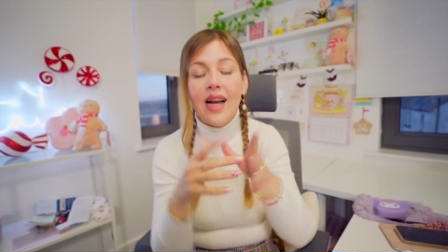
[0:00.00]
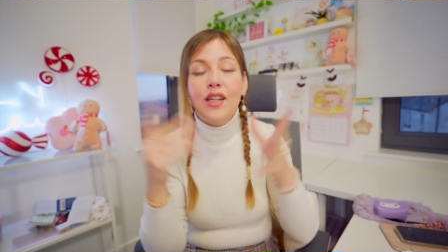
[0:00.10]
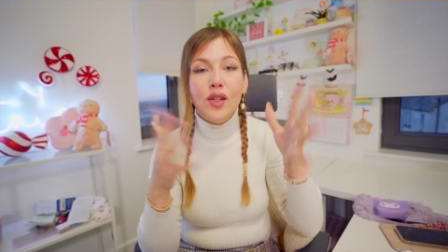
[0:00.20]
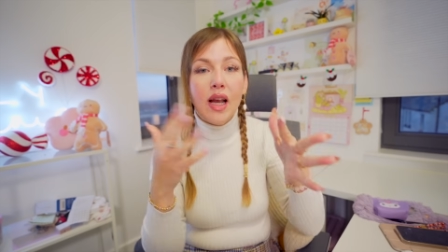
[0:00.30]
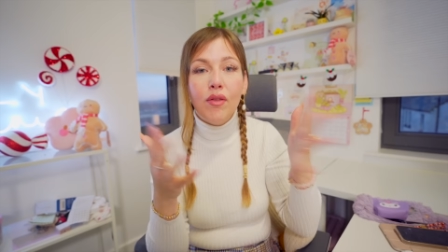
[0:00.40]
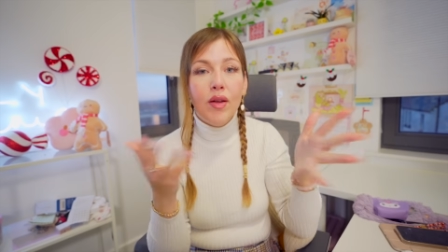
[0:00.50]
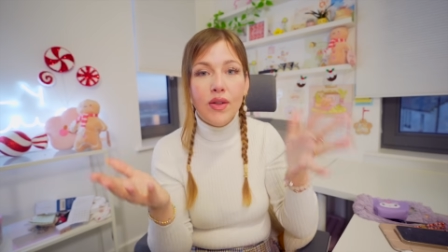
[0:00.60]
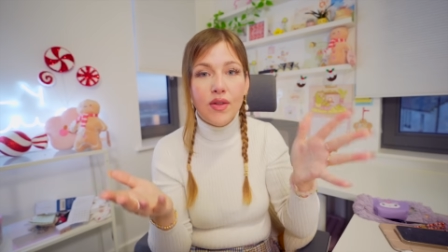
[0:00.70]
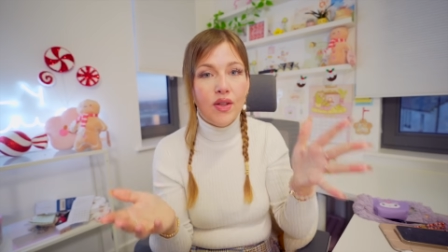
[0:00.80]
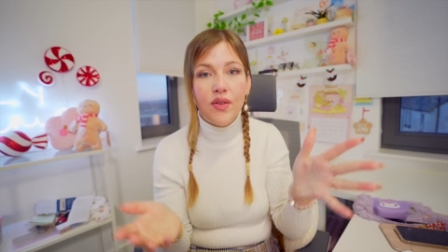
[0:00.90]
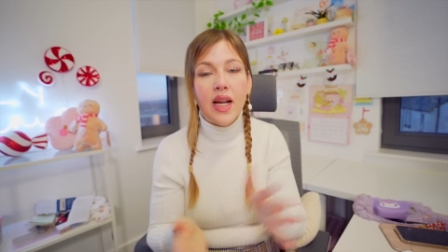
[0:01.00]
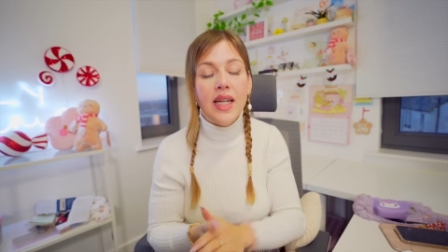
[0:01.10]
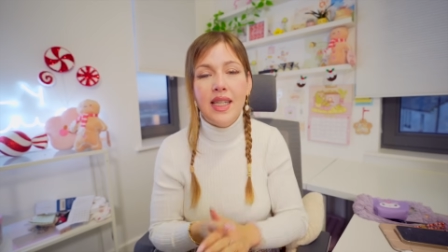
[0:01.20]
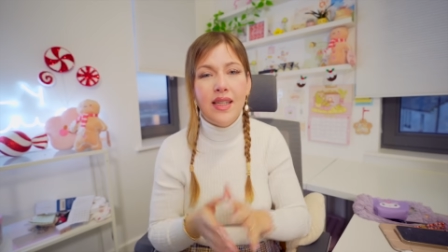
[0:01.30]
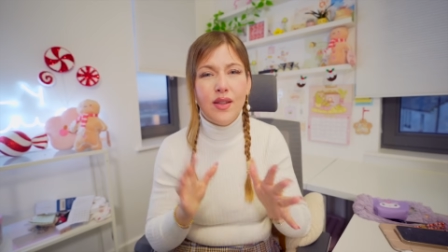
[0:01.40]
I just have loads of different
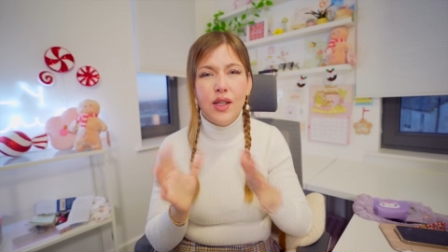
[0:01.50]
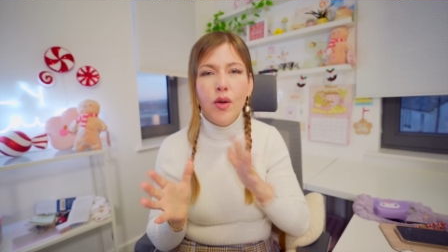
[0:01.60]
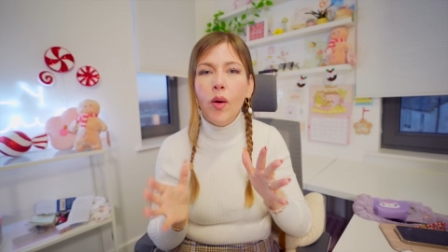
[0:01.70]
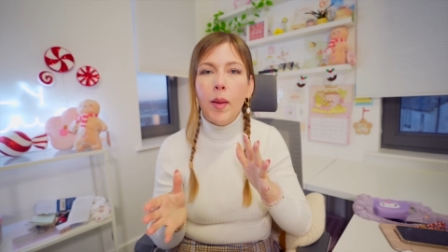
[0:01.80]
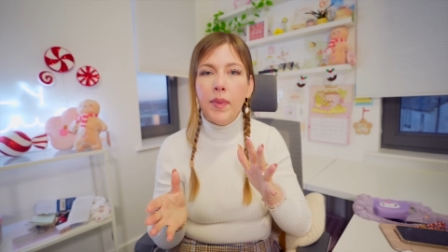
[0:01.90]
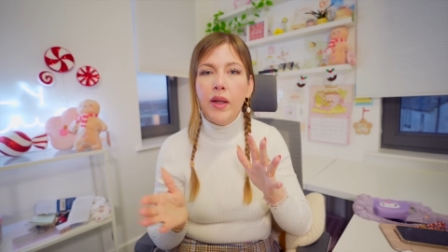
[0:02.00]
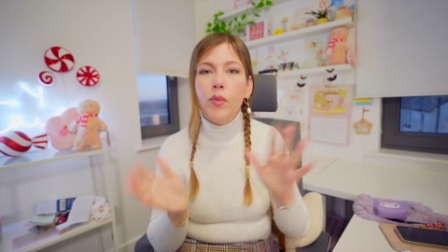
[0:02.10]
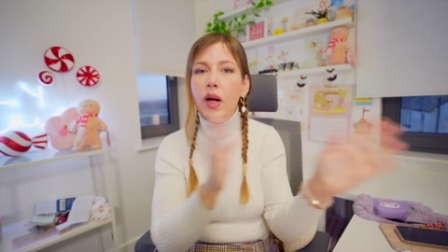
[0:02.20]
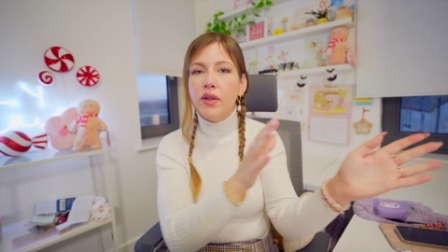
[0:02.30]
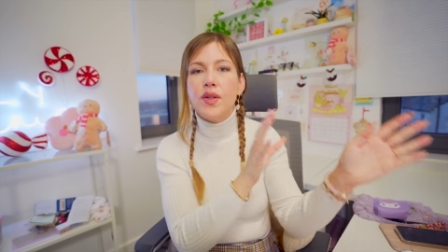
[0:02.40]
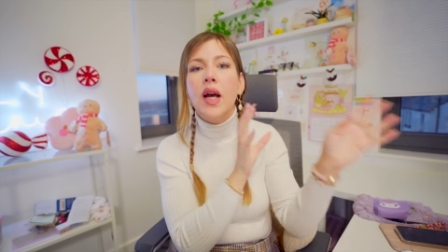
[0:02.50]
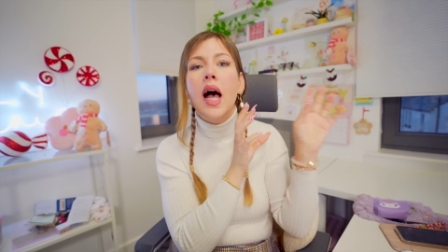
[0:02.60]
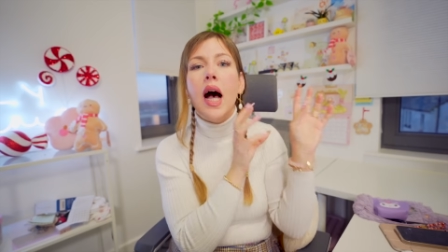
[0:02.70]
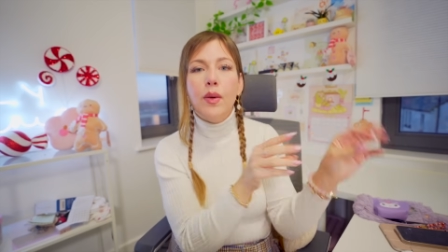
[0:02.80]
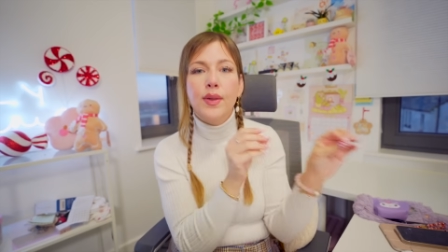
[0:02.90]
ideas. Do you know what I mean? Whereas
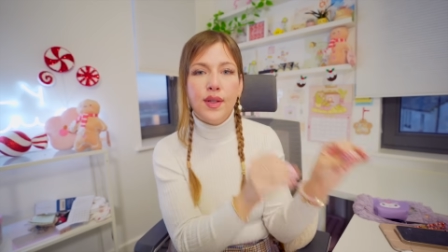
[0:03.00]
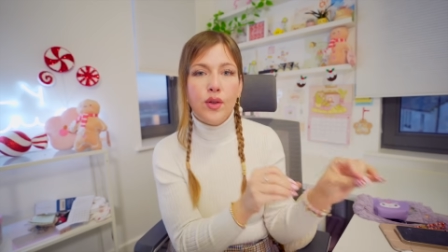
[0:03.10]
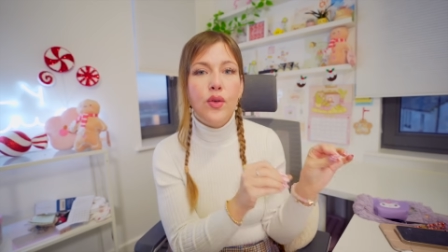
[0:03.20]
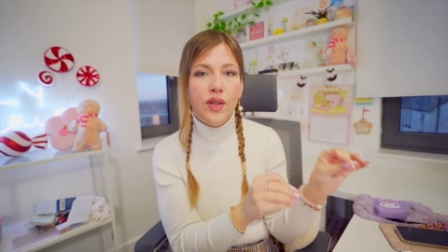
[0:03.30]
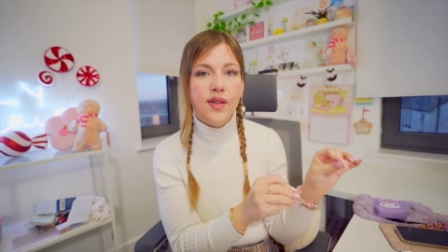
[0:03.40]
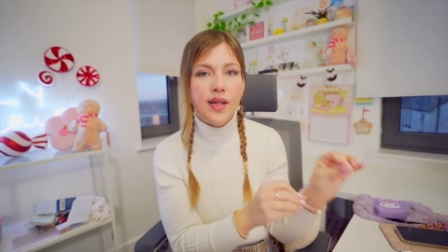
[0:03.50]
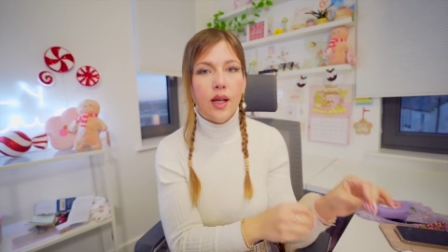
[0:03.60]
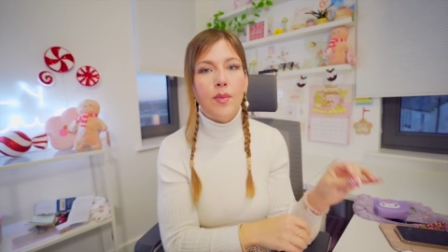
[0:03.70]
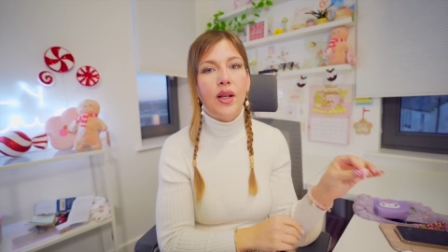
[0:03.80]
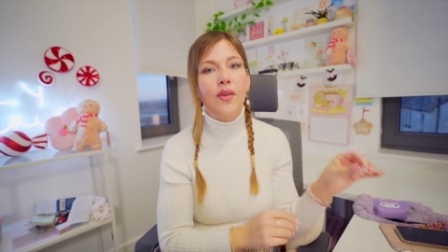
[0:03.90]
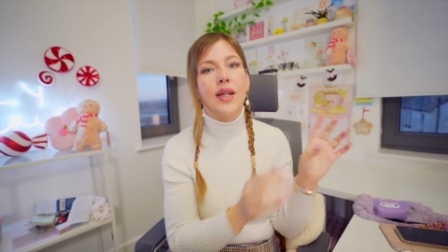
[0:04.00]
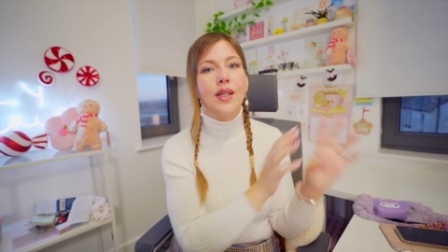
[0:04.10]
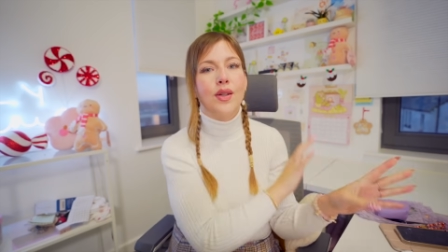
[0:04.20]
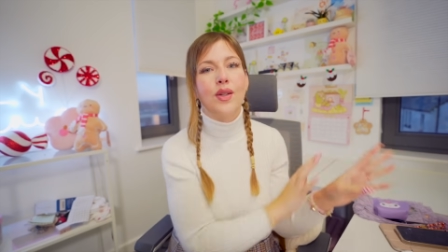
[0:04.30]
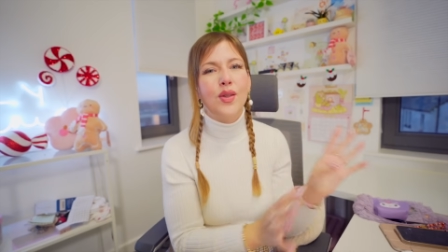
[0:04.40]
our current sticker
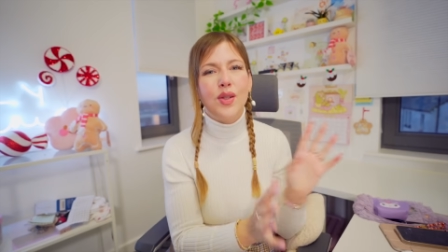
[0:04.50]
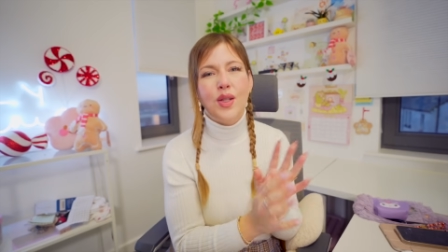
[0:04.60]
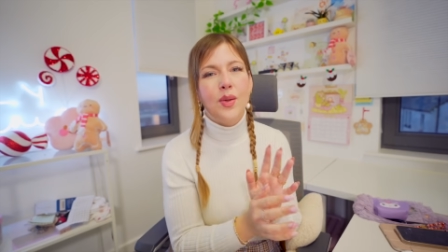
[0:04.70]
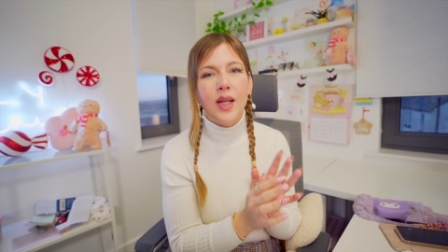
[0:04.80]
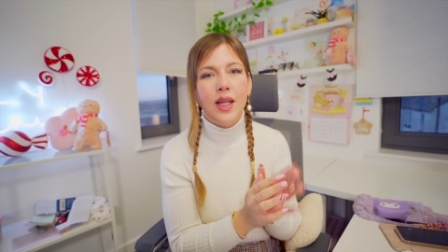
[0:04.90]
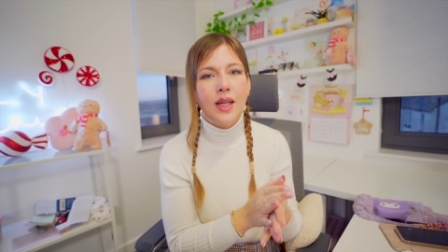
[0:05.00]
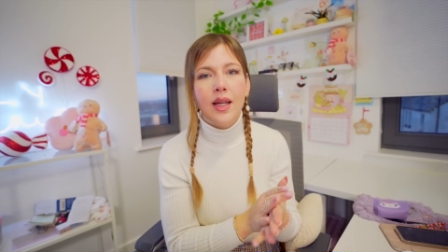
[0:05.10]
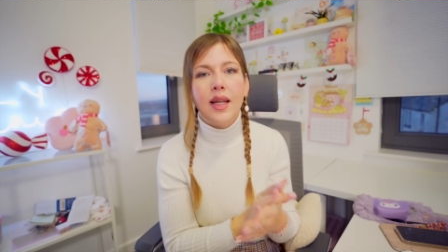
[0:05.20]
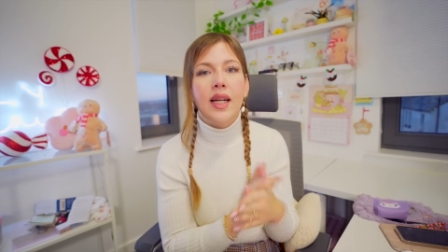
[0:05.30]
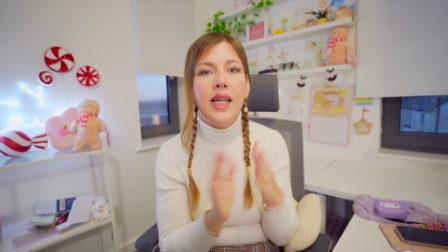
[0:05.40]
manufacturer doesn't do anything like that.